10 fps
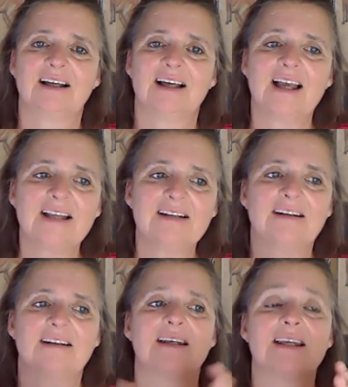And
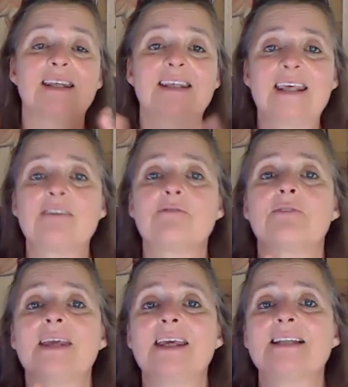give
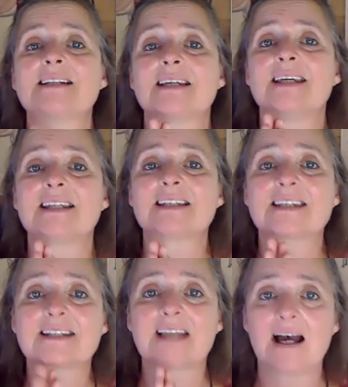it
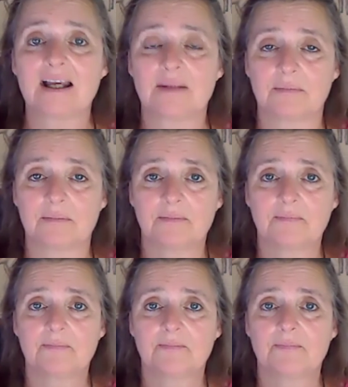its time.
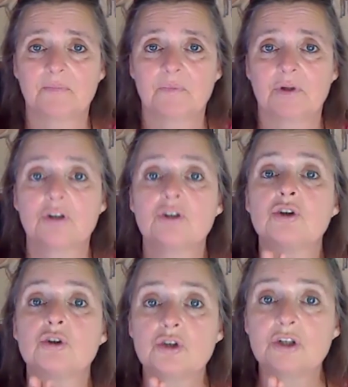
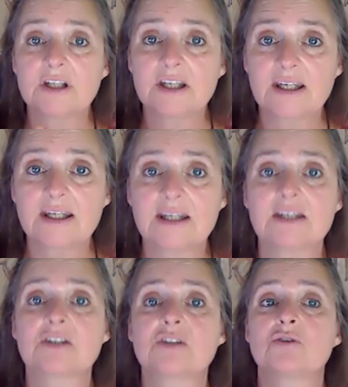You
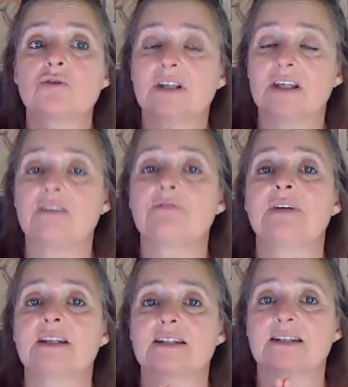need to give
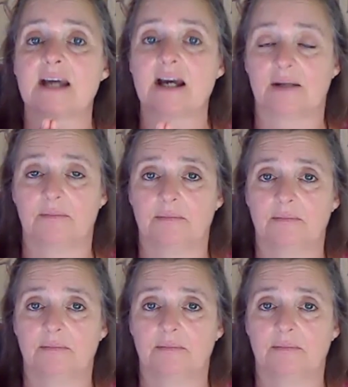it time.